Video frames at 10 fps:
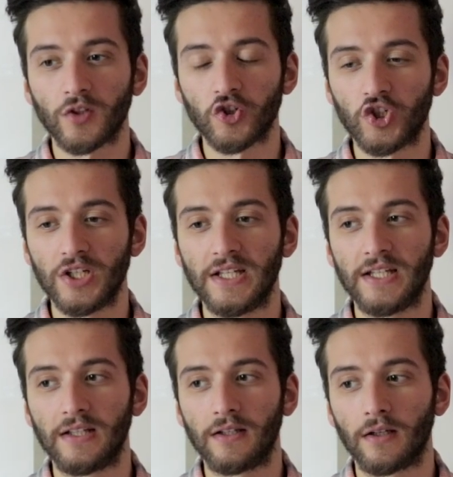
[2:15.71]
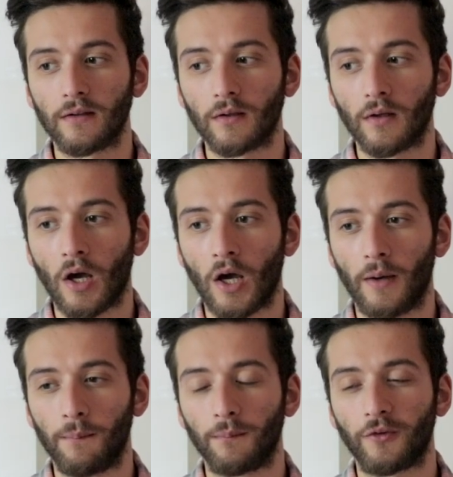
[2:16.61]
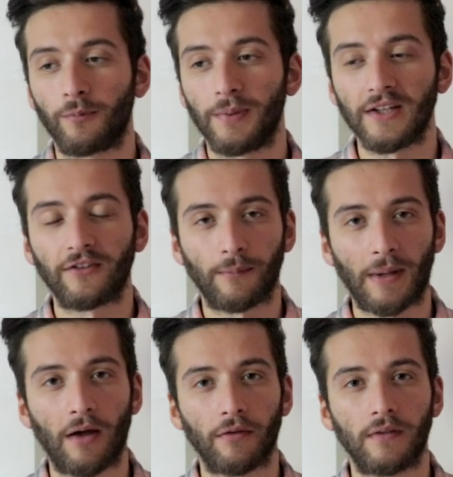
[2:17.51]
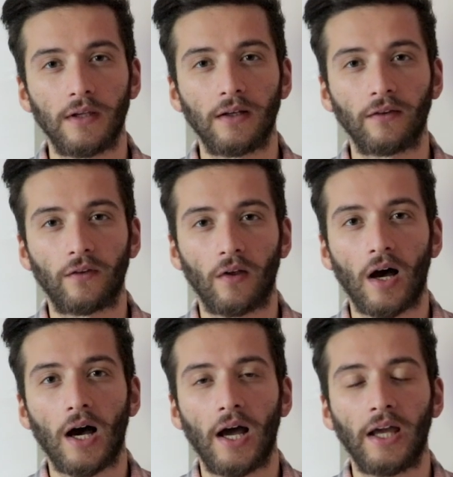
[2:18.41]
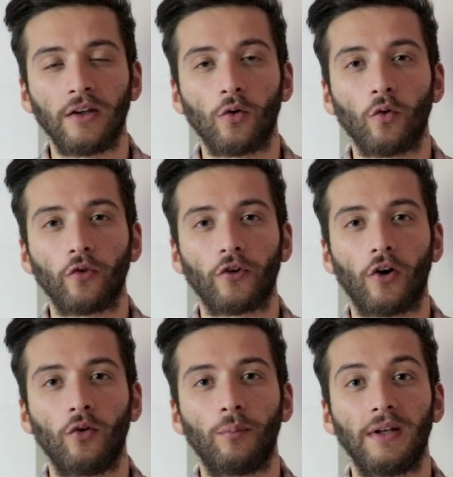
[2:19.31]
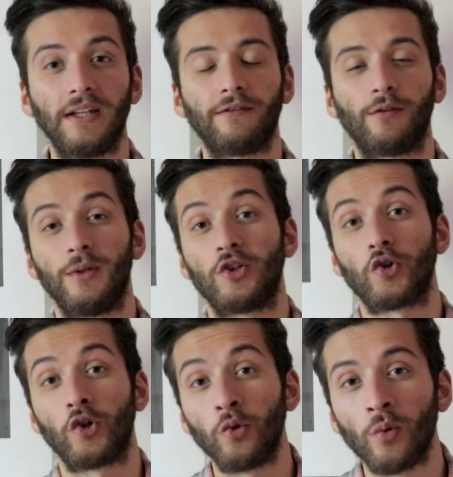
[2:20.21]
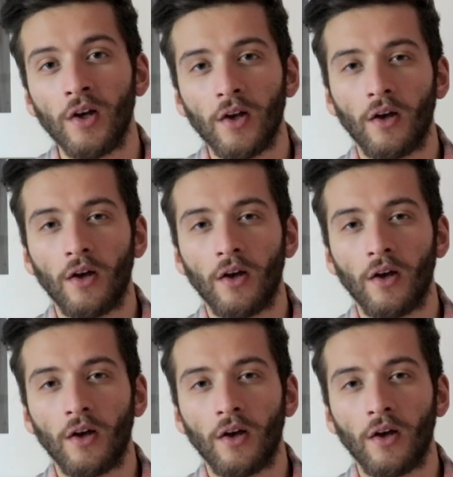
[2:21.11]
she um, speaks about things that I also believe to be true.